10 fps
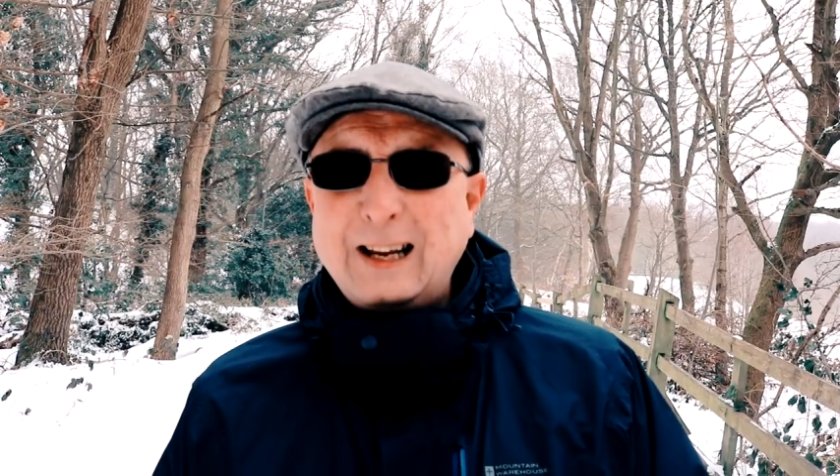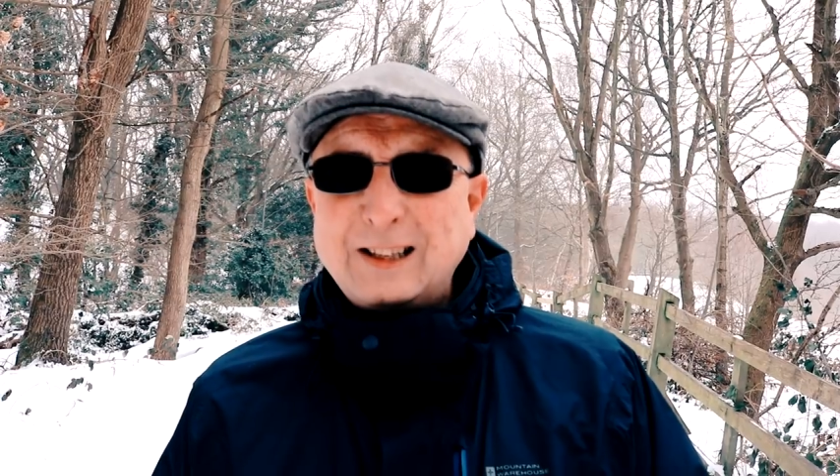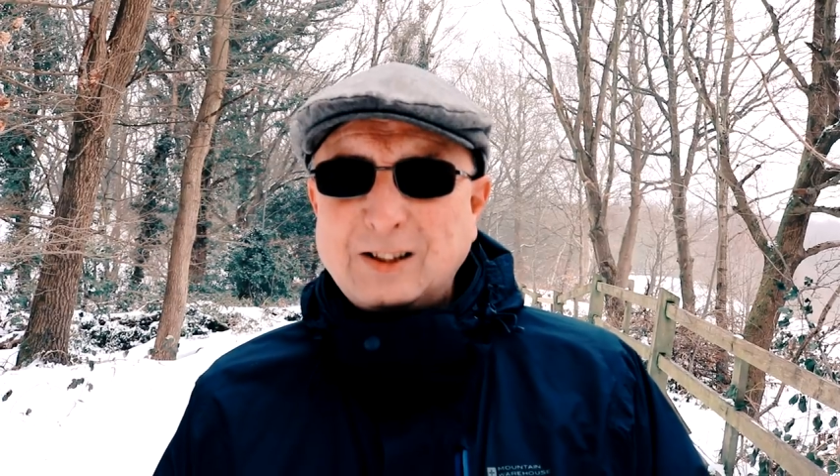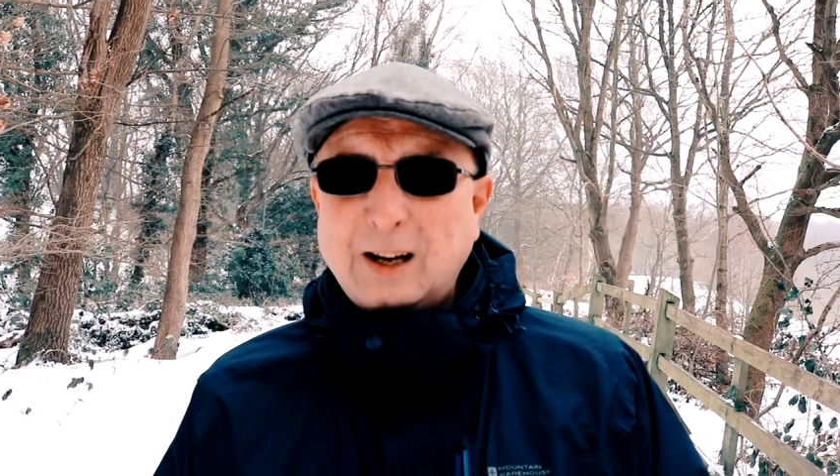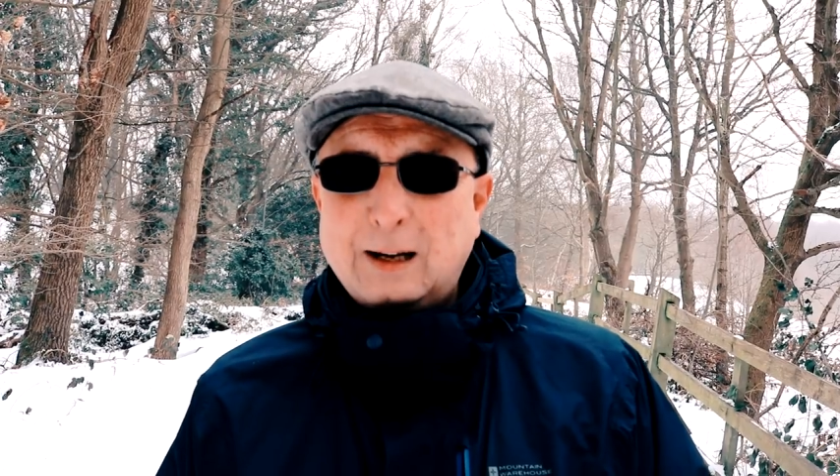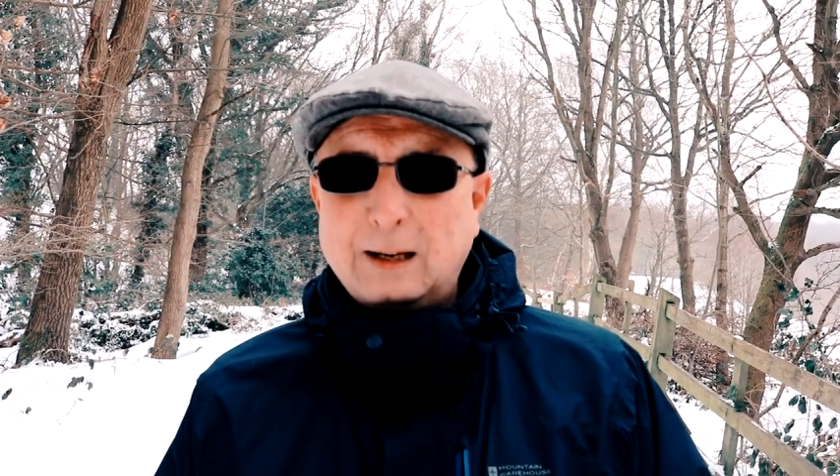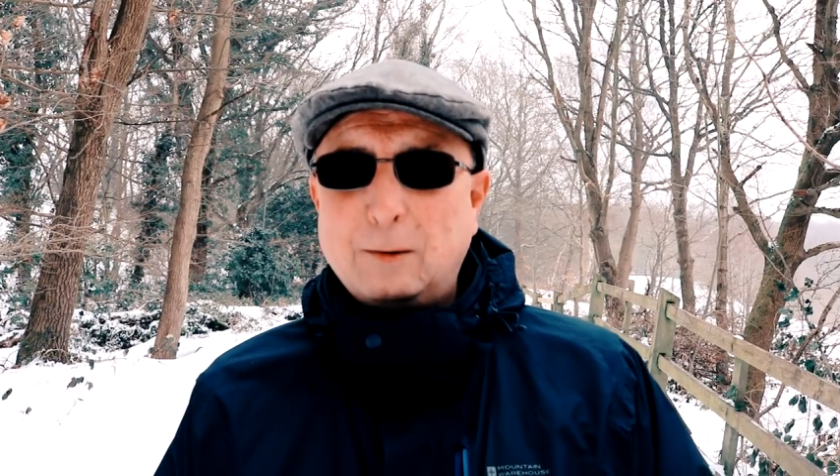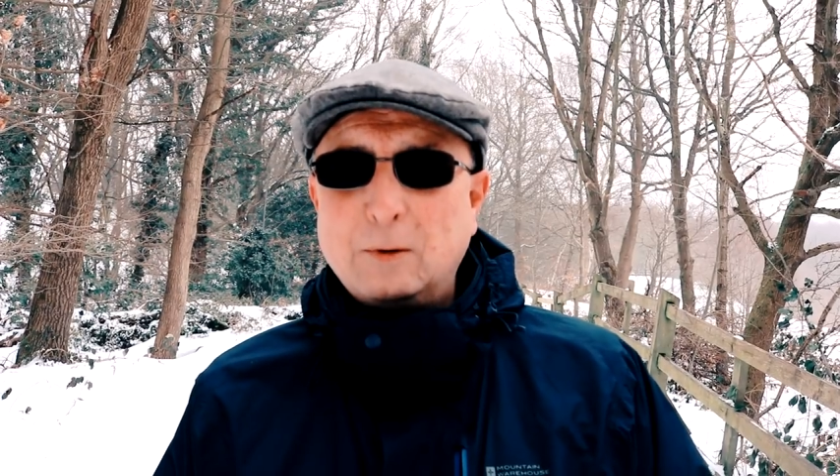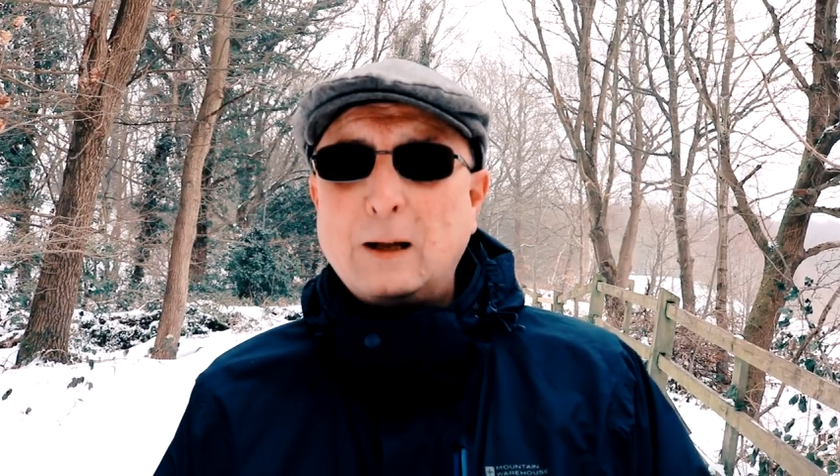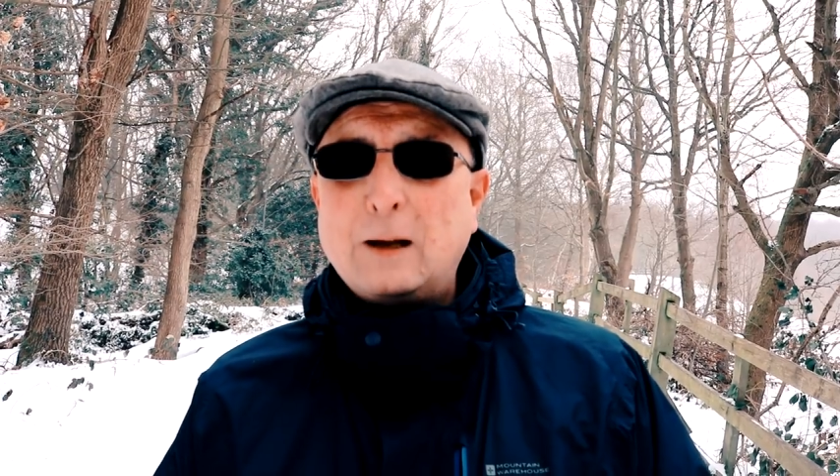
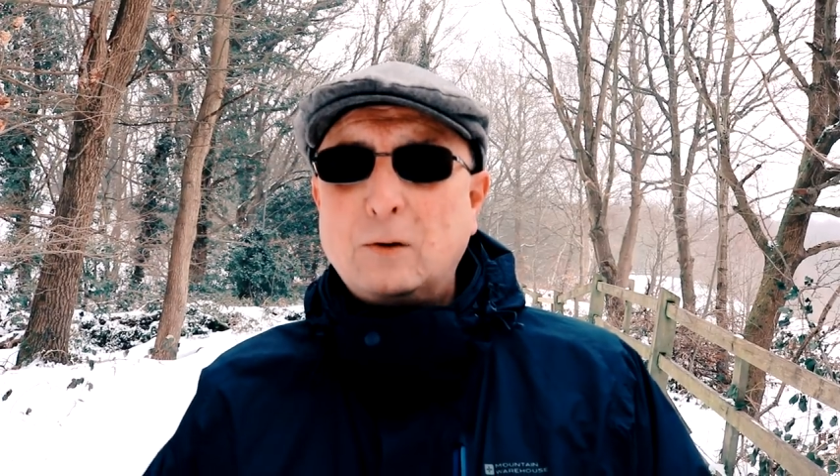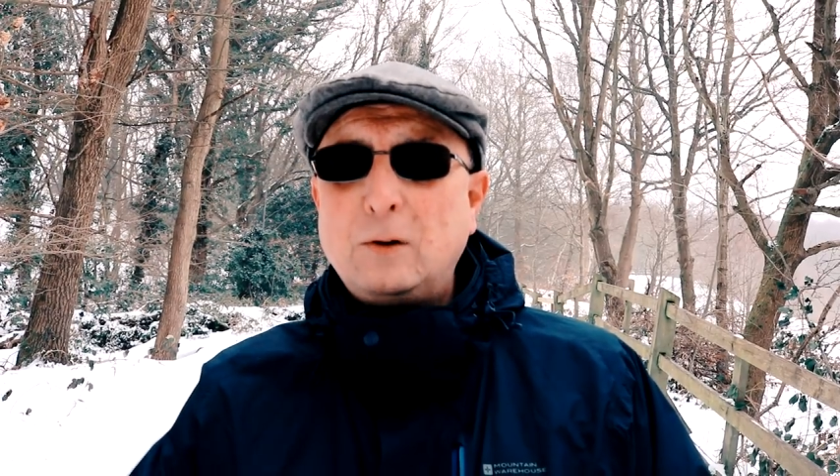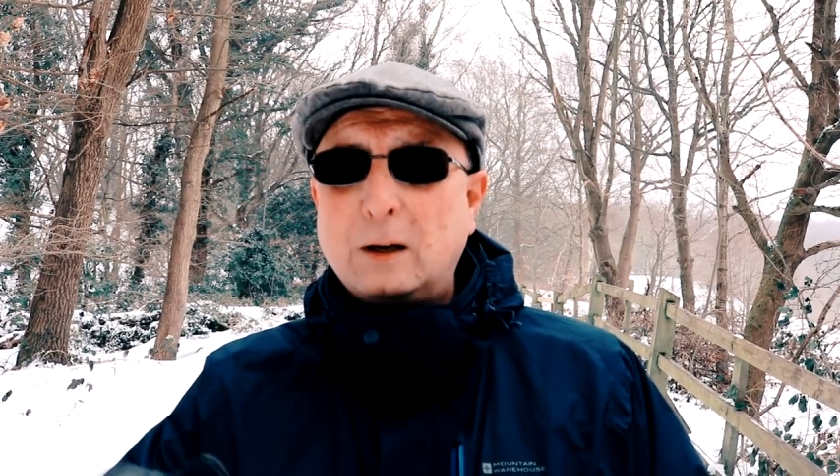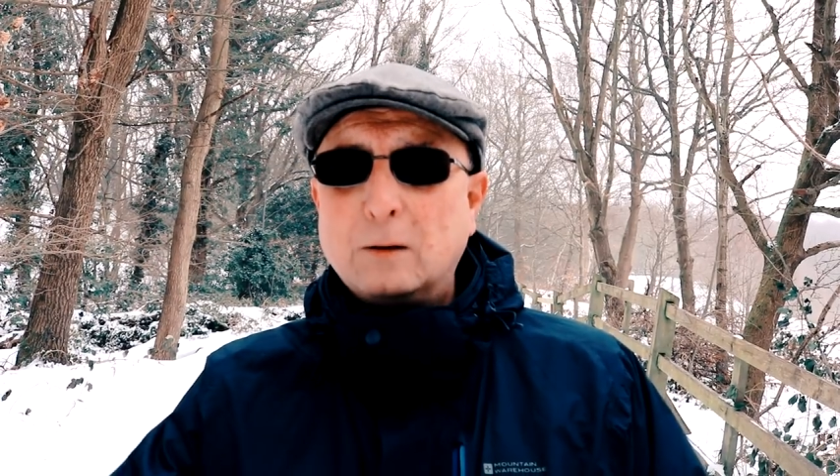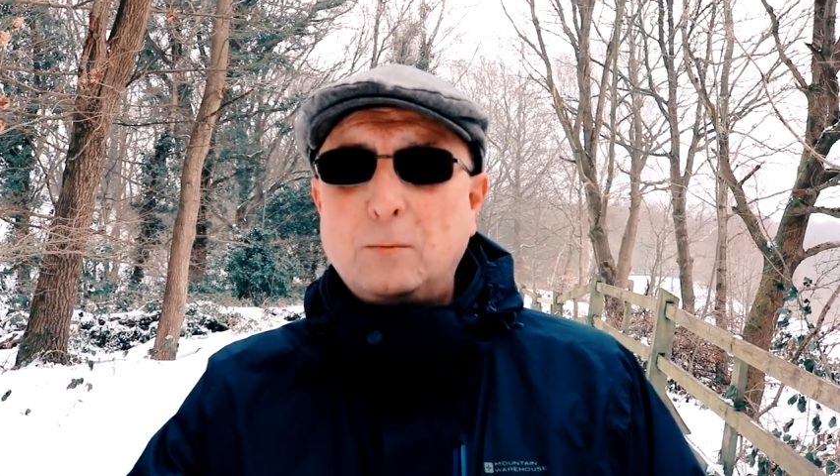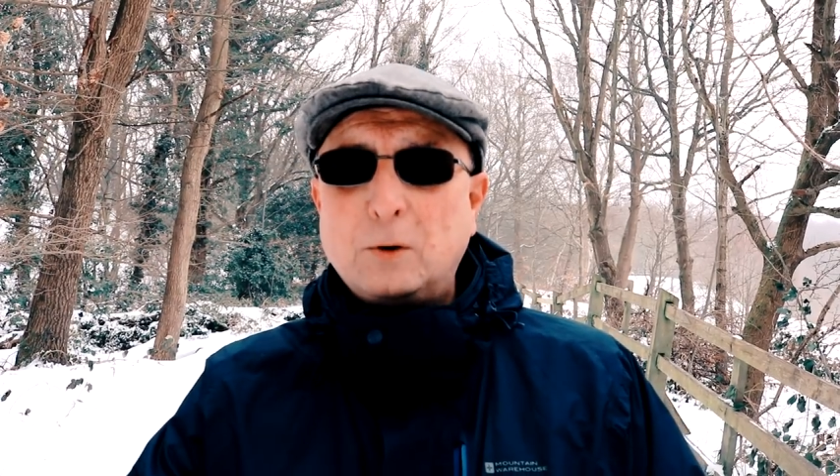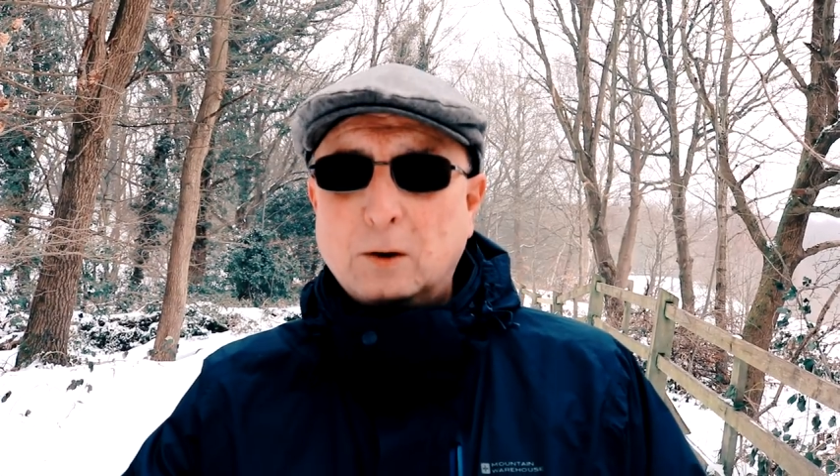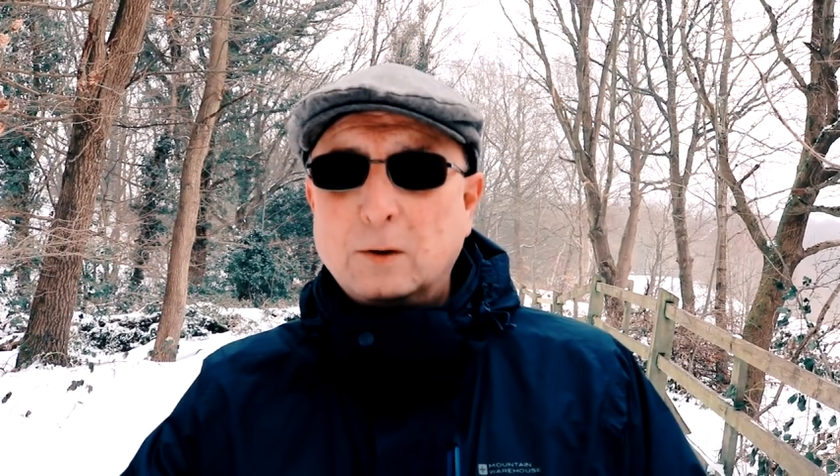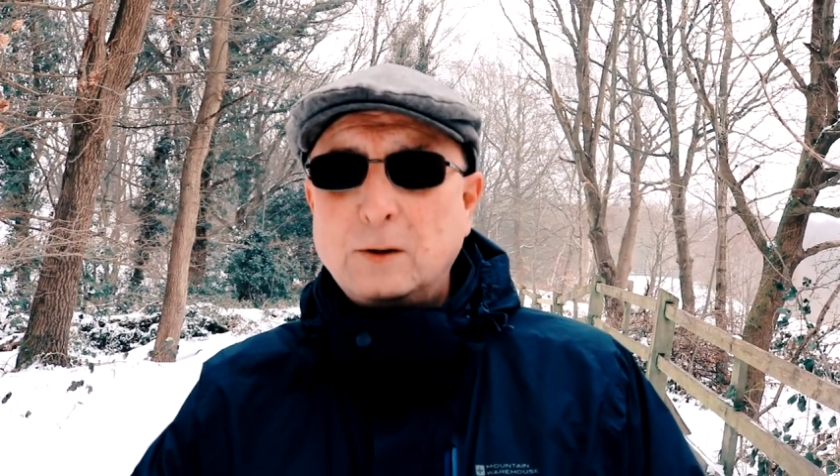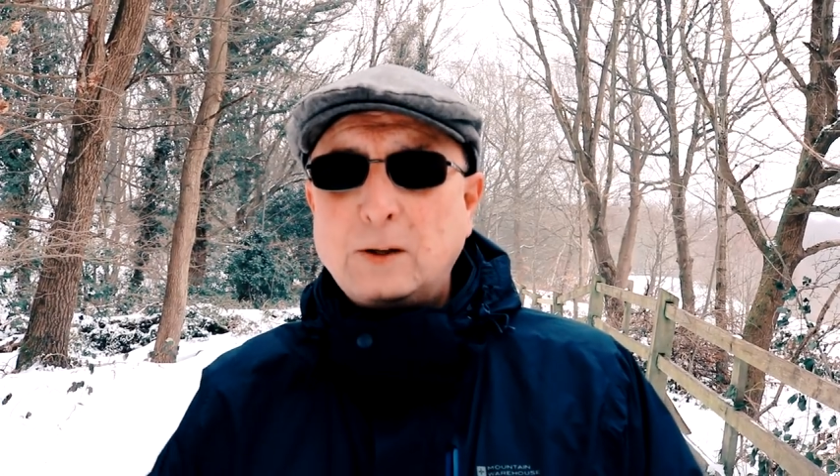exactly without looking and put
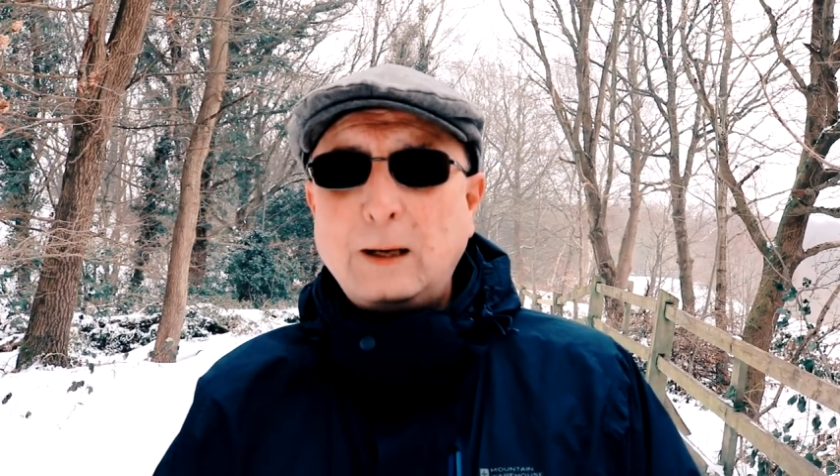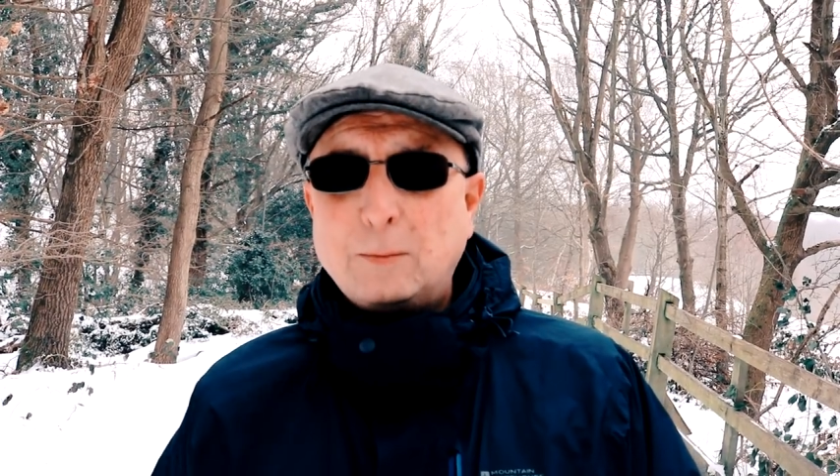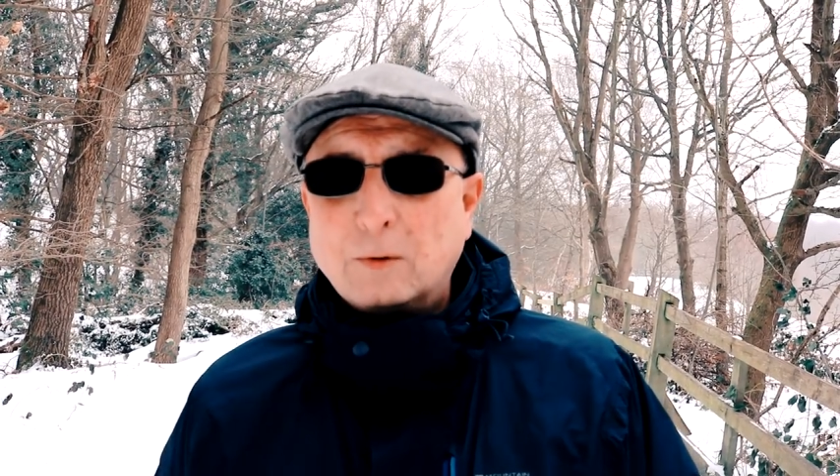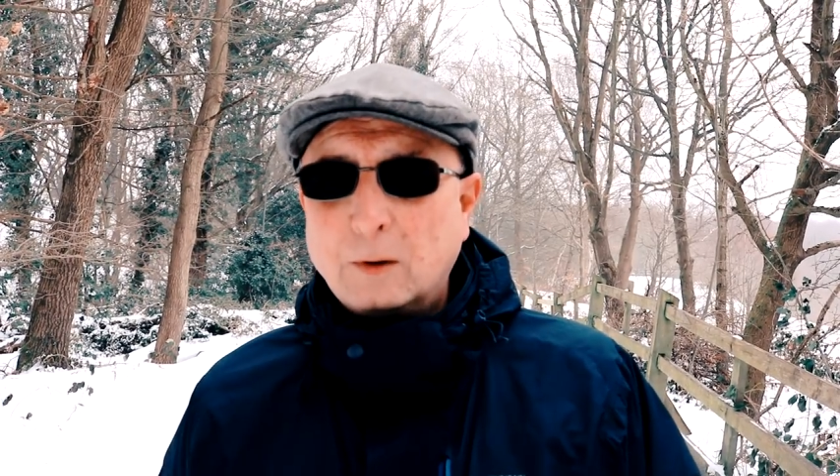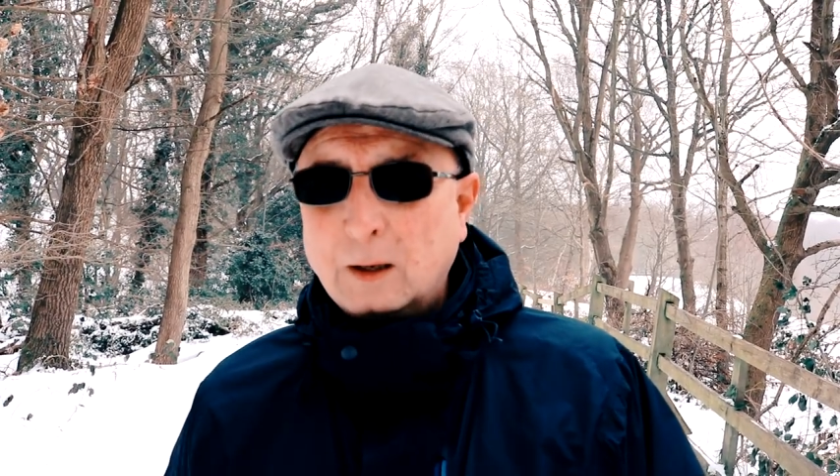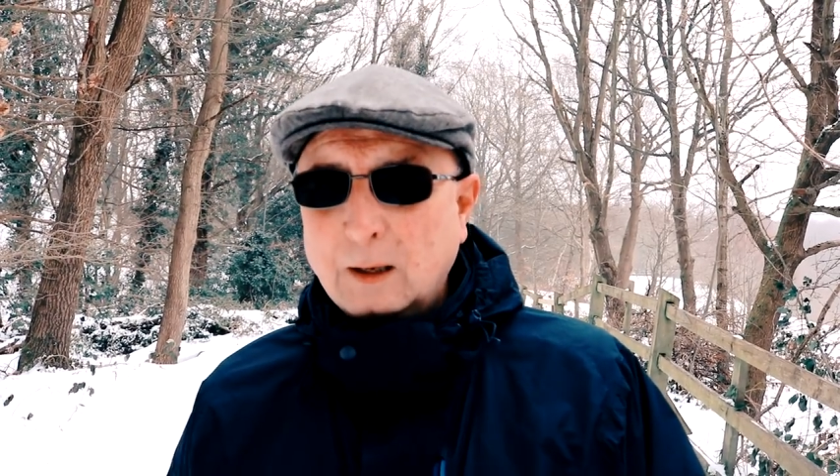it on the table.